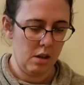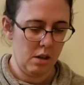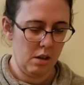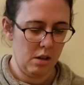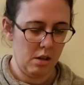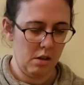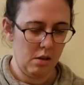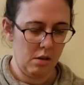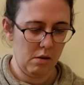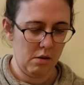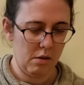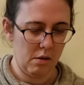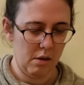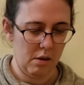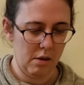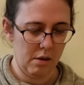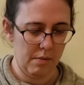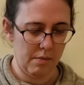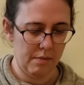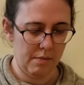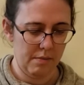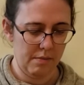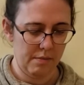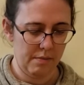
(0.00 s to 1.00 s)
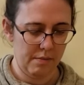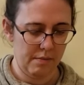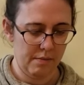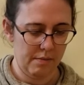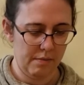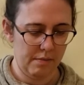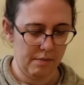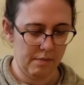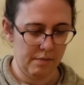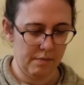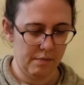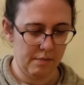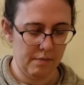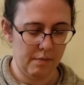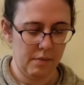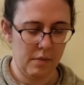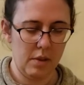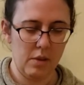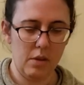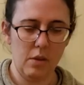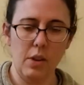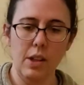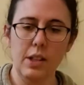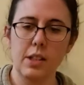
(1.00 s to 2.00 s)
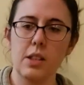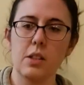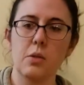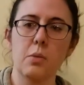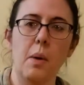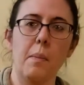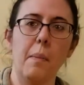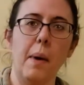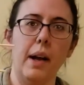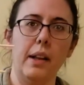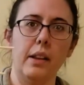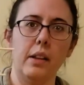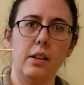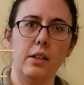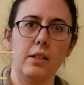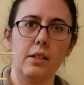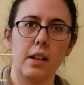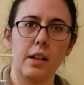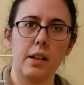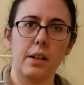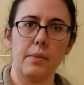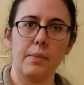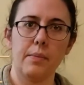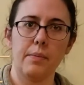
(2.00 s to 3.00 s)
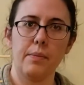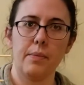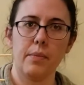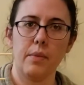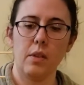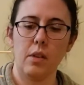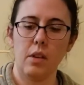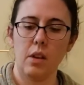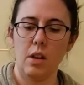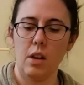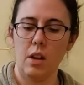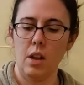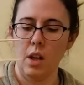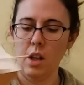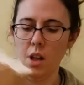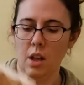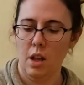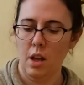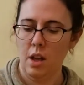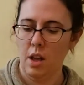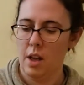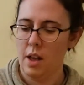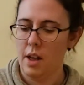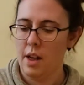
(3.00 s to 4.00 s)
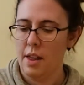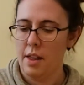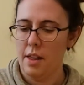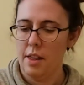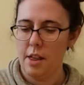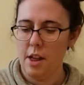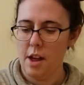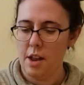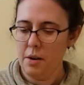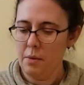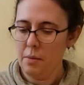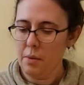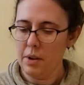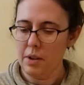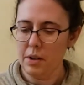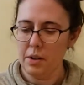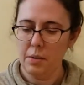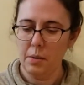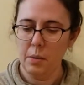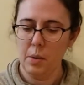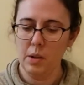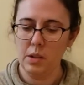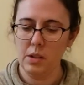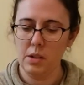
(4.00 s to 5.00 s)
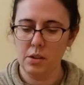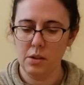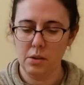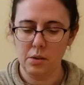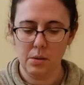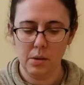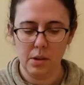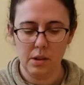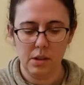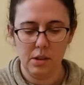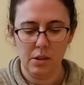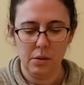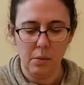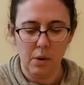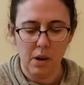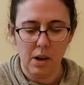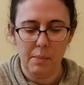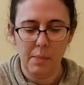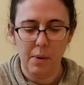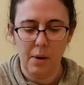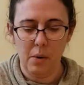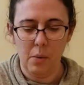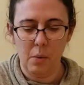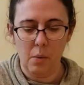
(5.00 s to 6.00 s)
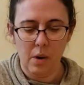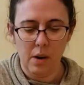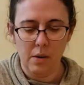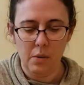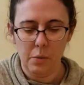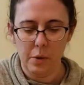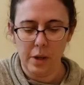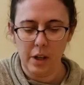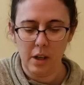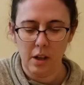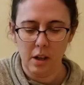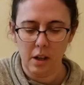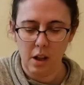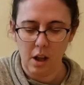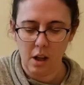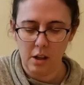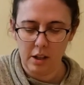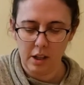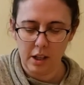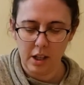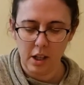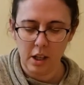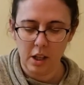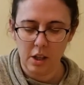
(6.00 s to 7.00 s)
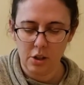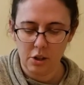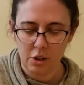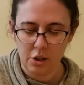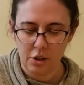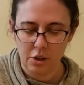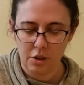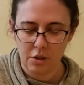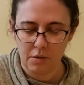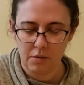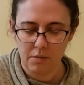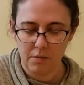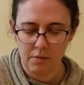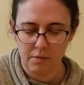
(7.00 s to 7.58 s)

Okay. So this is what mine looks like. Then what you will do is you want to put one wheel on each